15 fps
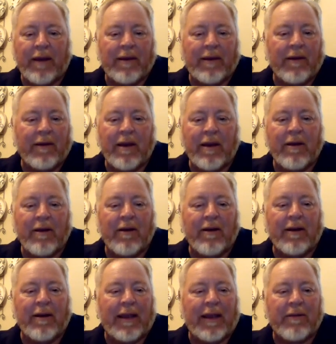kindergarten,
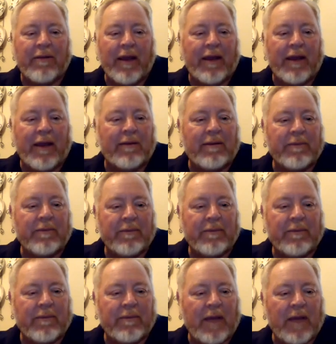8th grade,
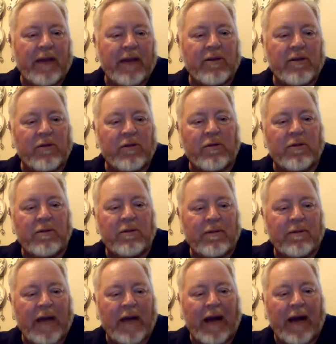high school,
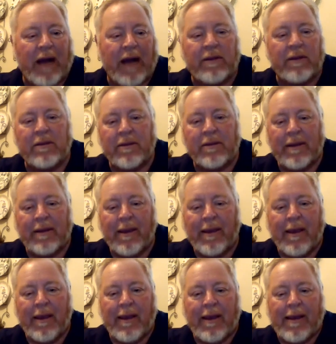college.
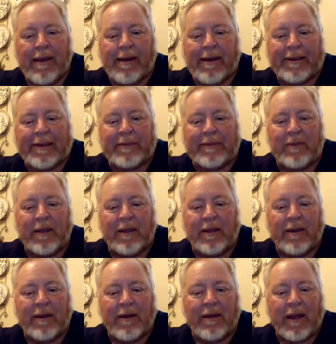I
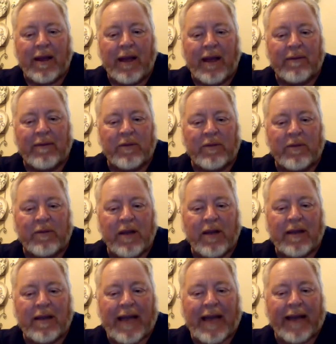was
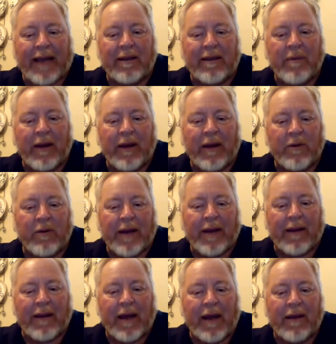contacted by North
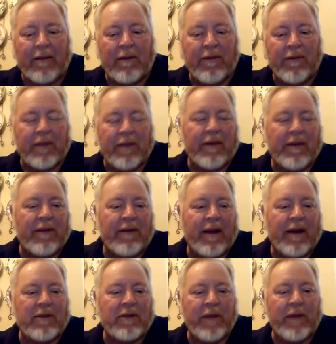Carolina. They do 5th grade
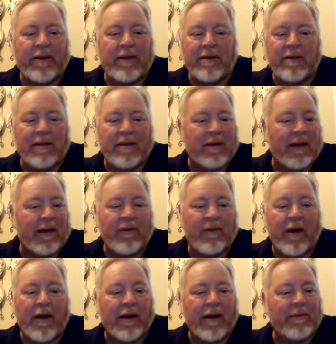graduations. I said, that's
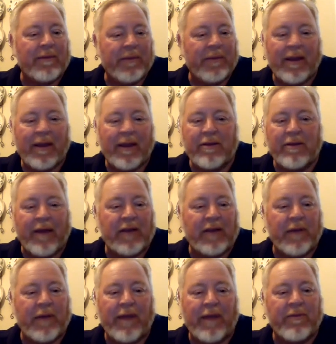fine. Kids
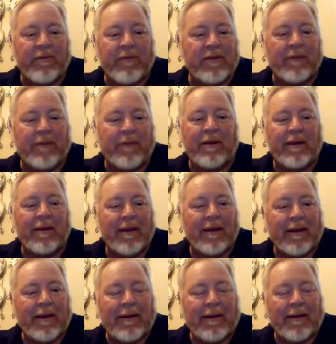graduating from something,
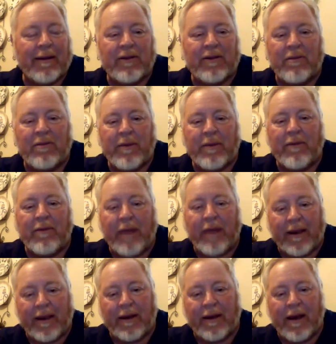they should be
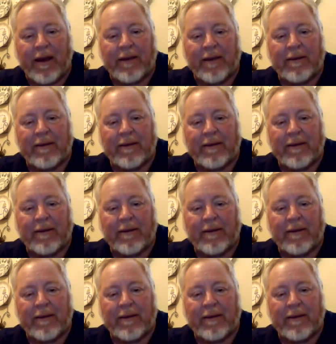recognized.